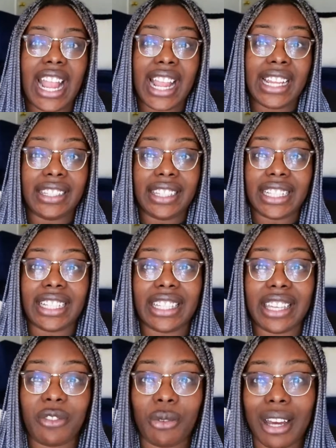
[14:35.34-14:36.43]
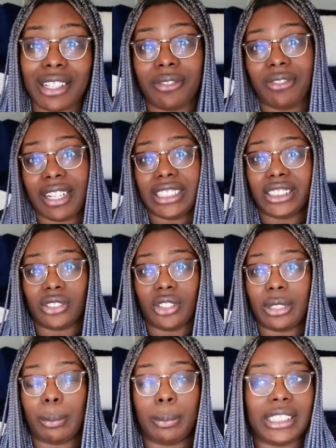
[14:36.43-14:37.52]
and they could give you advice
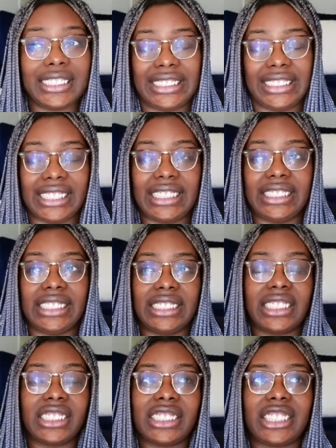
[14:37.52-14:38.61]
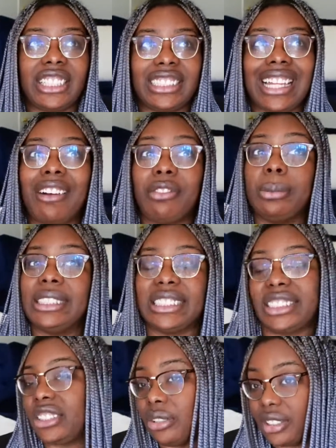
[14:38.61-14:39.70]
on a business idea. Let's just say you guys have a
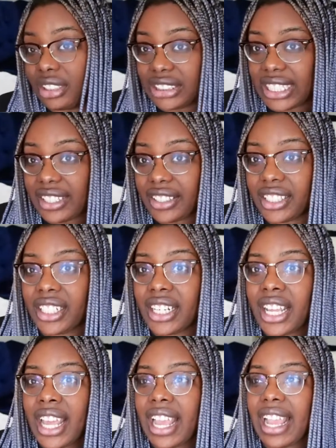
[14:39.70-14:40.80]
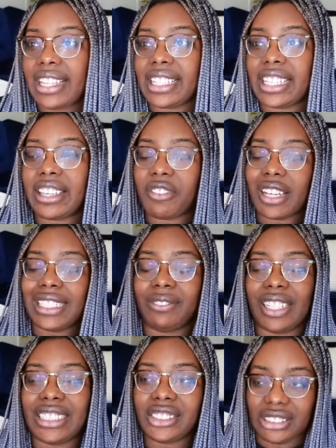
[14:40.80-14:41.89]
business going on together, and they could give you
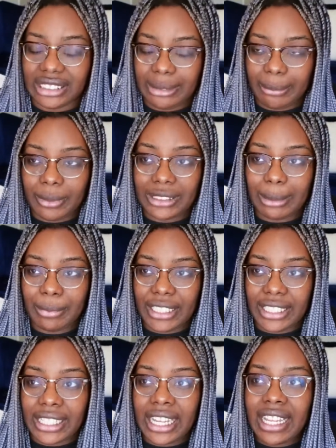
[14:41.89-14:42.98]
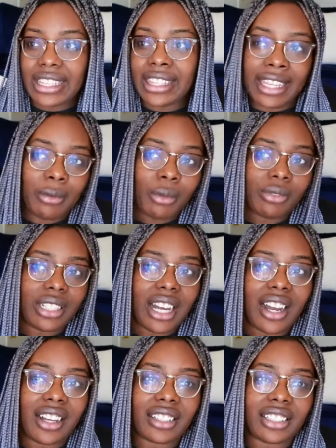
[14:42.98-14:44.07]
advice on some something. They will
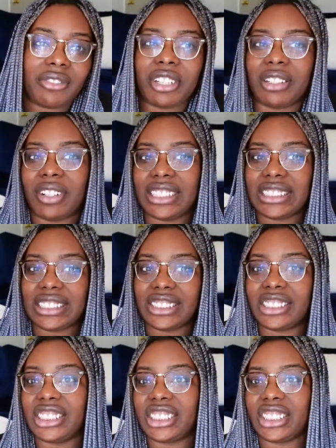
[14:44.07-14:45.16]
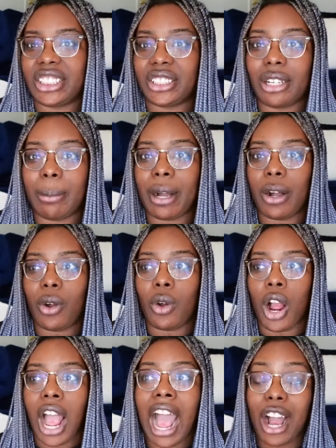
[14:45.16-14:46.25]
not give you advice because they're insecure about
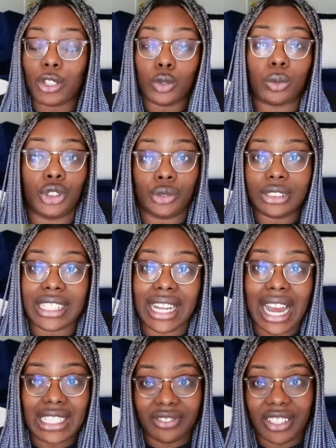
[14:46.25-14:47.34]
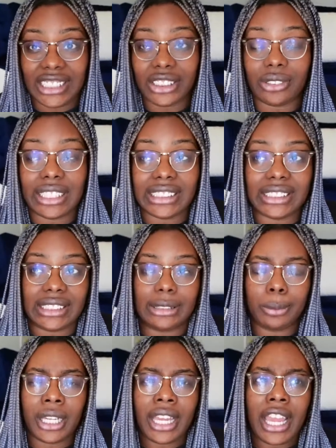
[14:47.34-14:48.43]
how you would use that advice or that
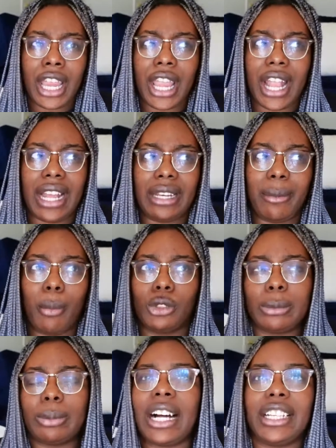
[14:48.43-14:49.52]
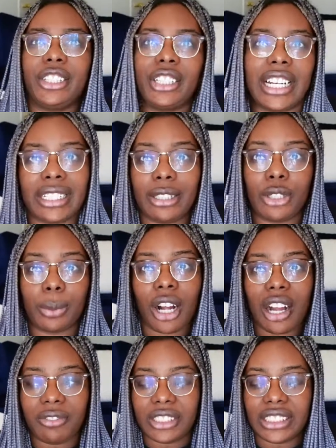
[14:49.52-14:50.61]
tip and multiply your in your
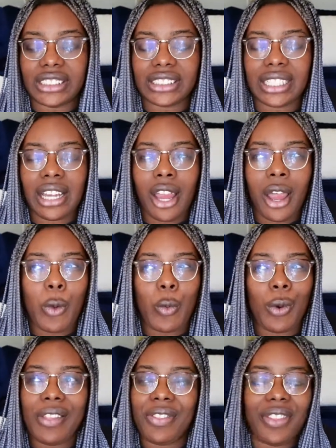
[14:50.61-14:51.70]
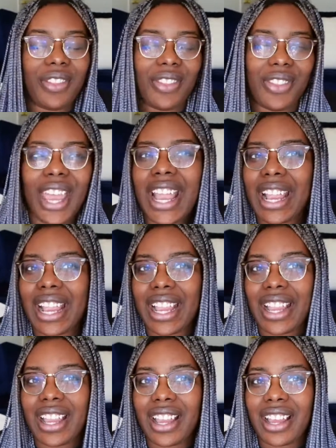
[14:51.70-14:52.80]
profits, when
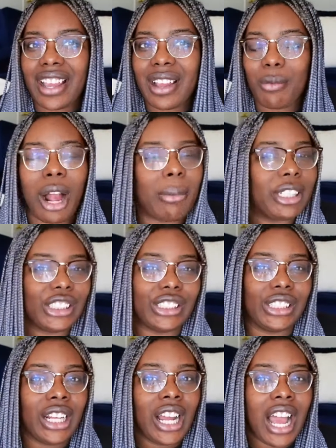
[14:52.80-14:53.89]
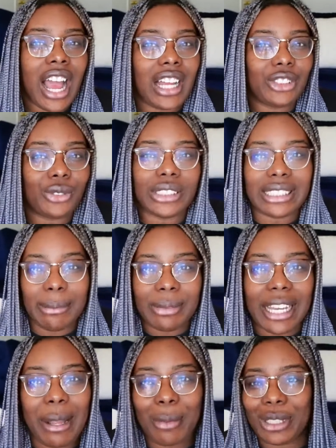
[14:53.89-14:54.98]
they probably could do the same
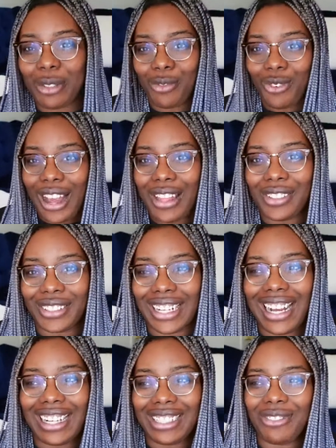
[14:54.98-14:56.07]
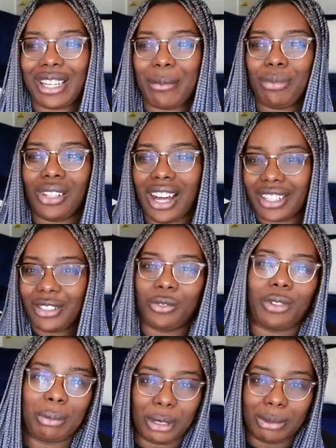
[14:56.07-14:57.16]
thing, but they rather kind of like block you
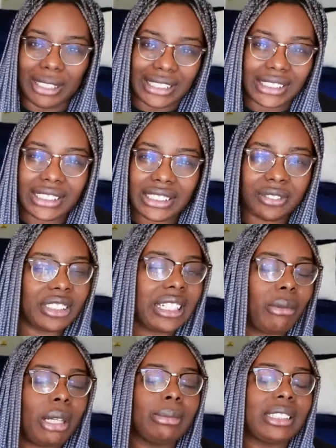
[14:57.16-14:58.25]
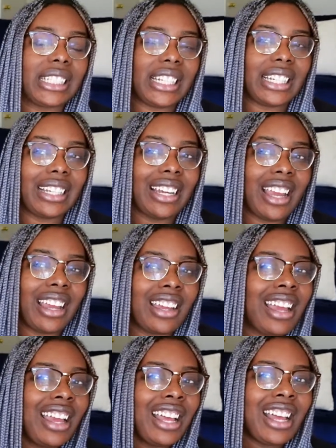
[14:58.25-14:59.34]
from your blessing, if you get what I'm saying.
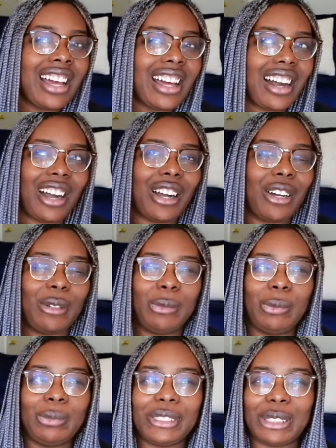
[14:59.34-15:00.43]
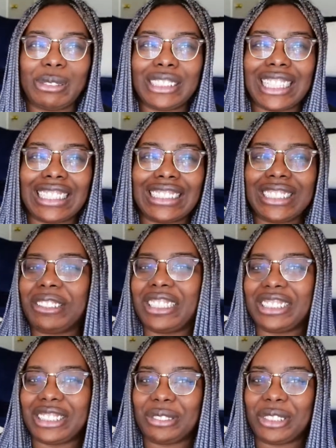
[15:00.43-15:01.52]
Um, so it's like, let's say you
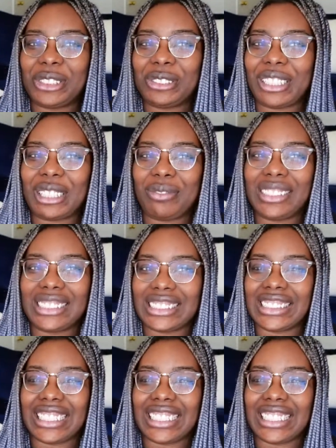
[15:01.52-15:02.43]
guys just want to do like a business